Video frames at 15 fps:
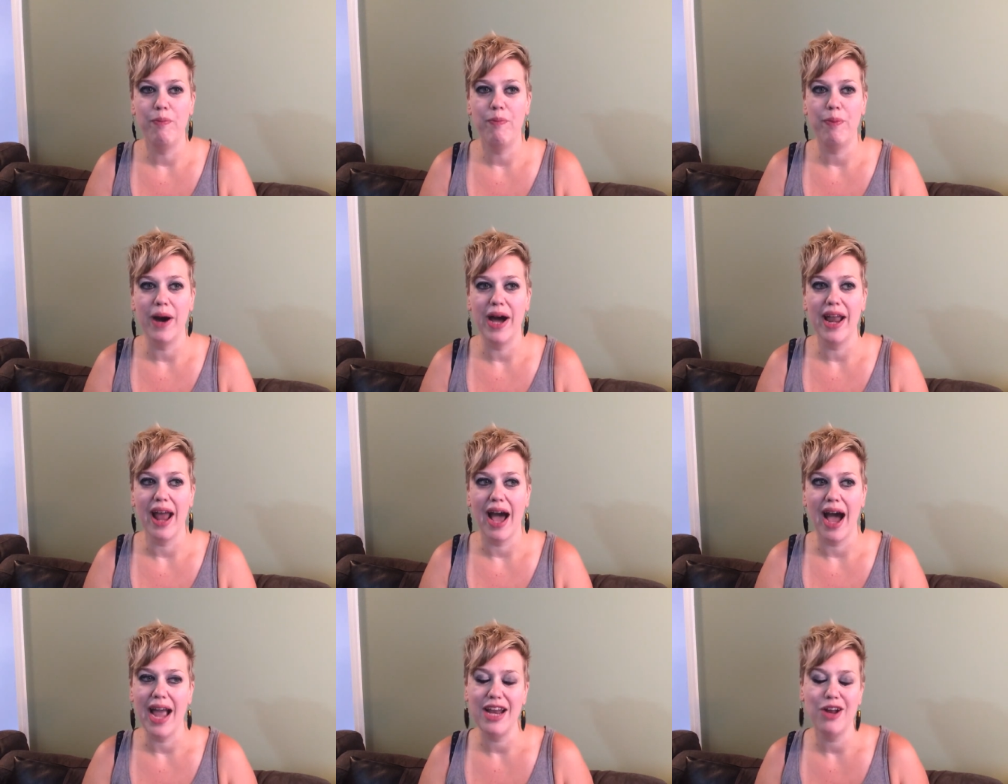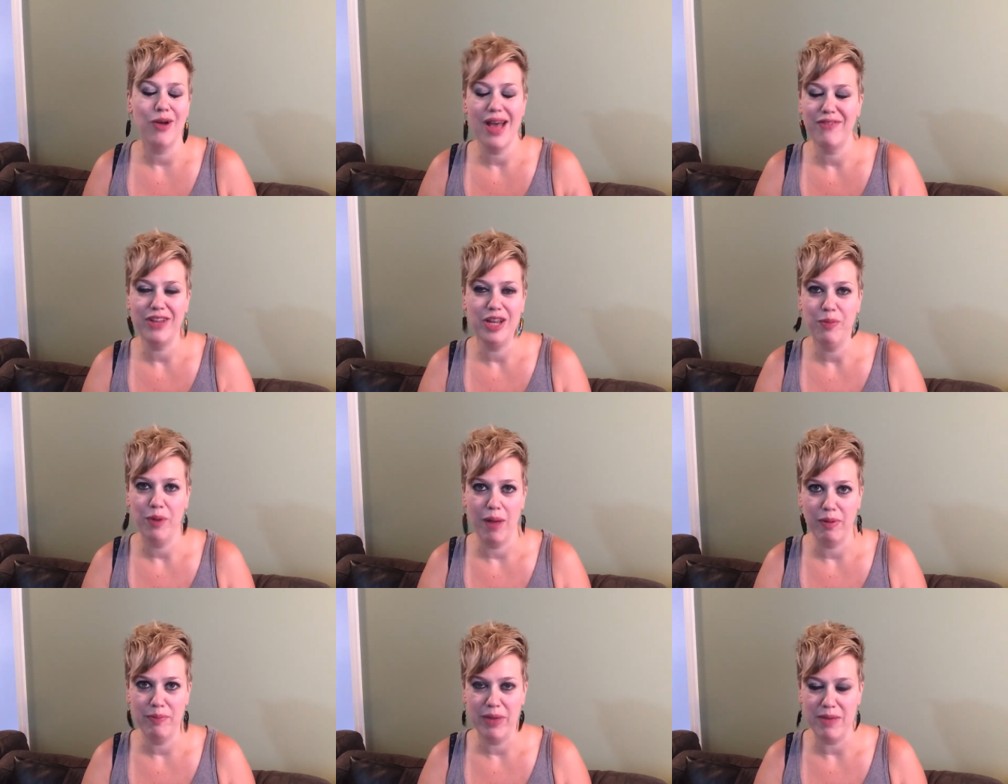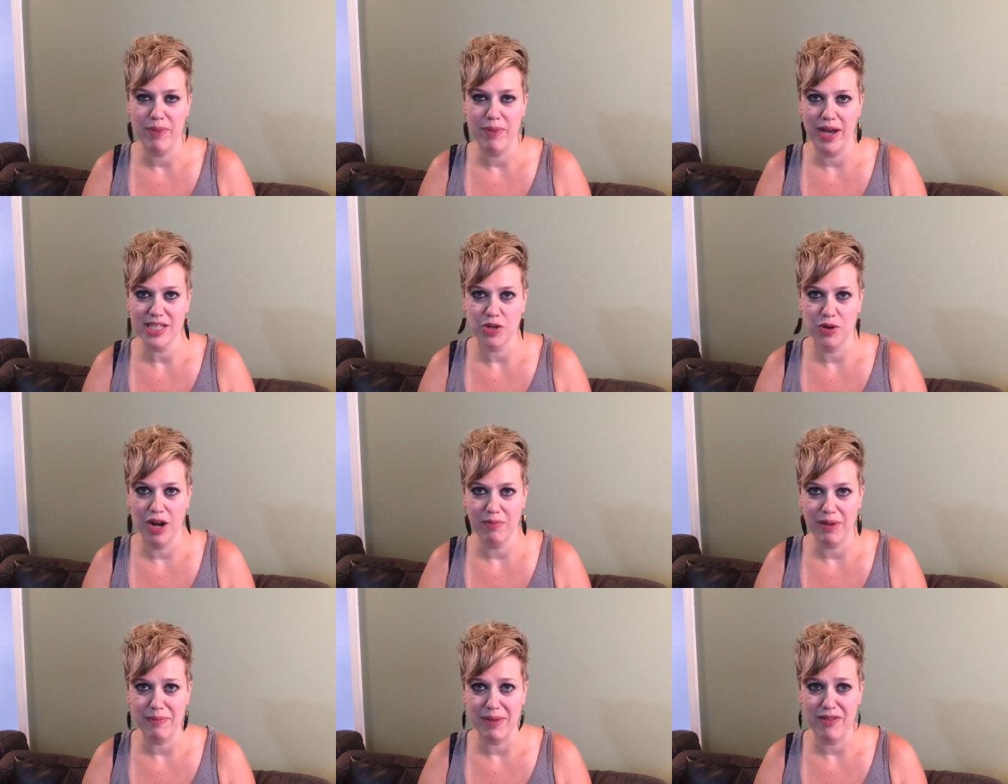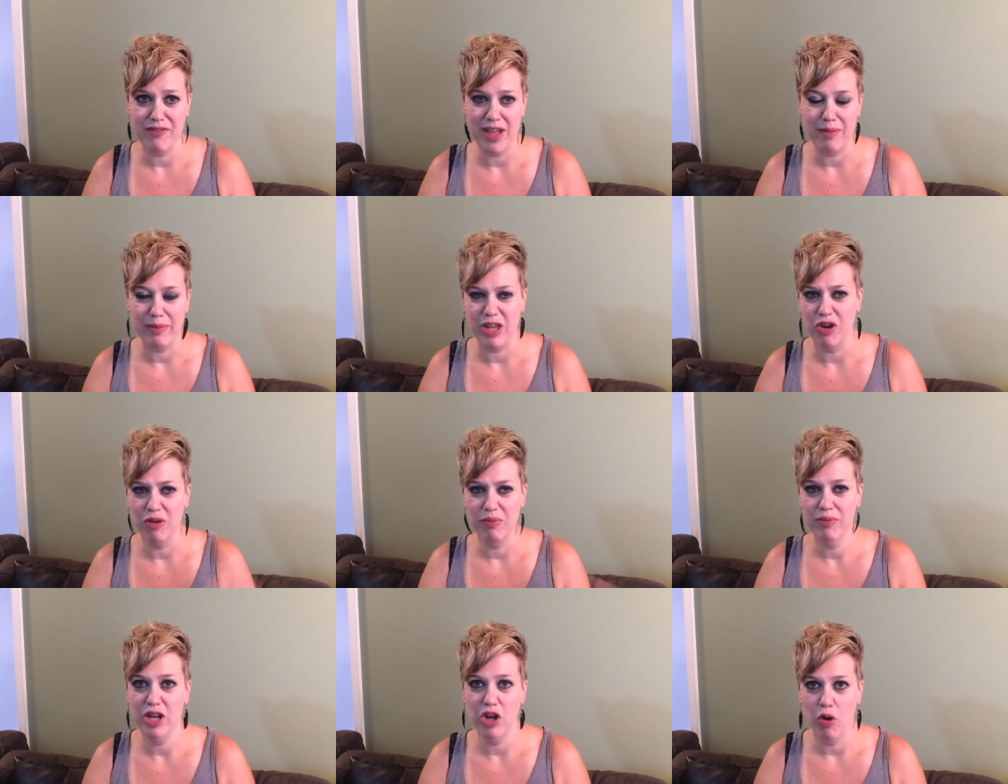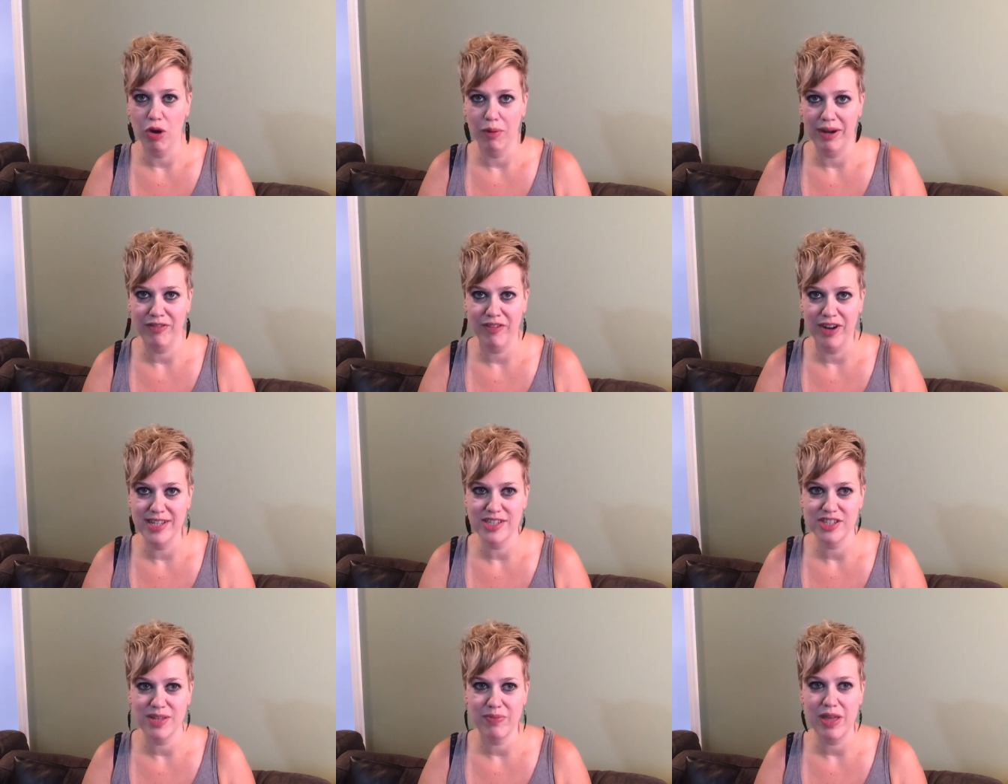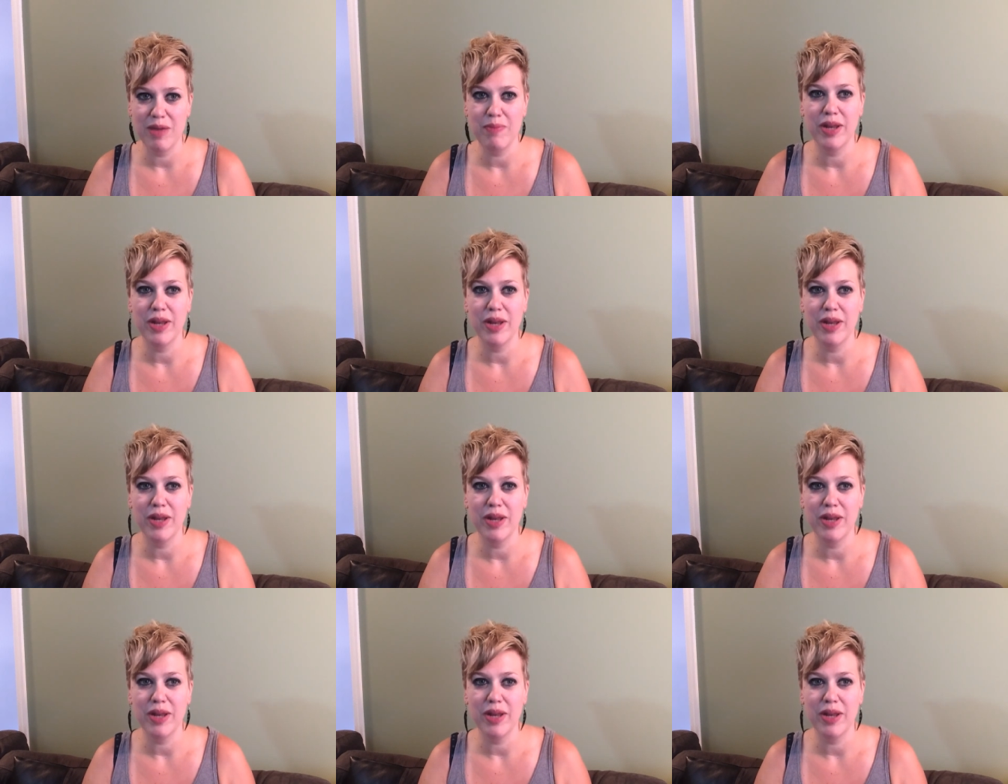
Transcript: but I don't have any problem being bossed around by my family or you know or my friends or something.